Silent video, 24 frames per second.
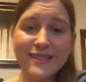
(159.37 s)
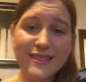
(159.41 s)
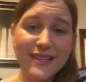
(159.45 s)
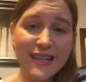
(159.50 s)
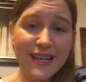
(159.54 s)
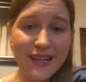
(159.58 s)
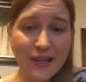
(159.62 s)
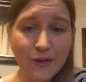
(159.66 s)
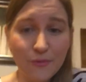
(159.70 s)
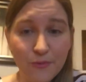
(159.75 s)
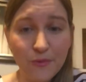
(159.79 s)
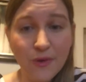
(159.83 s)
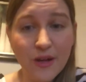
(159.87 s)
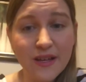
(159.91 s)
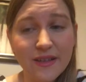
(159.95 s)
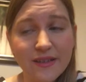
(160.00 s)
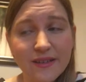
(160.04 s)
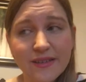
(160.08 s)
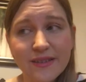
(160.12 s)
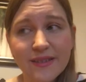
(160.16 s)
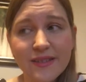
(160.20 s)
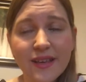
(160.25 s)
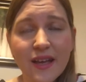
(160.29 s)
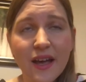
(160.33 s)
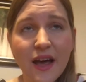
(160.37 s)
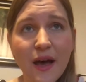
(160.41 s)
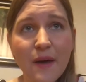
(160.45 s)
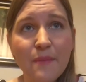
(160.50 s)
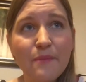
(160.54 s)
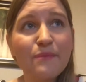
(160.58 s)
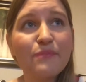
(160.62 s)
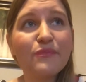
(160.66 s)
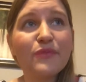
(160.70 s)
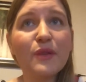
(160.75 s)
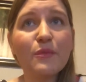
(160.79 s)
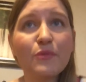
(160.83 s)
is that it was
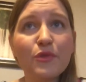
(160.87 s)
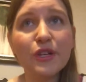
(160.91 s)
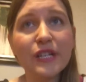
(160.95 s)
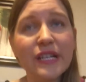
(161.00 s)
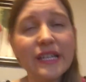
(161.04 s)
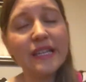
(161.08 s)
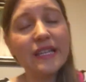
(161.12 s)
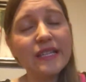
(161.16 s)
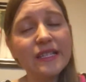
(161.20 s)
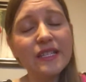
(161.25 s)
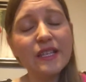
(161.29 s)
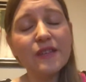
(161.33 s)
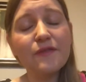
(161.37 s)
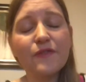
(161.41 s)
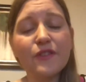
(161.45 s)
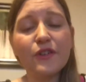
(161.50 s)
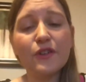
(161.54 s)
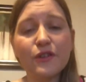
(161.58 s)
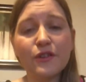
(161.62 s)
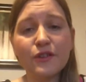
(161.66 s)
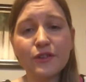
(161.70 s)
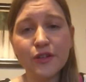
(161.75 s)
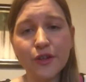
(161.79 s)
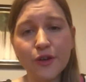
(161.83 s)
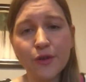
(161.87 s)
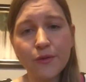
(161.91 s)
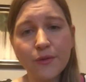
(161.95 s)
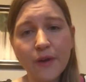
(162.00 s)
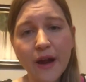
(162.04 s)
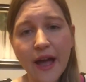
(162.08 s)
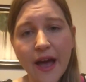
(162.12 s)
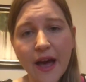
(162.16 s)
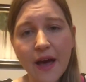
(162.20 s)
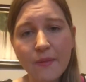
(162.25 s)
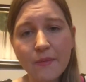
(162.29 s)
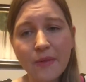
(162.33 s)
pretty easy for her to
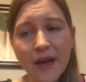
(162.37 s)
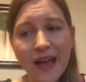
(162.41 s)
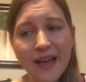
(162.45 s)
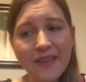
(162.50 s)
grab.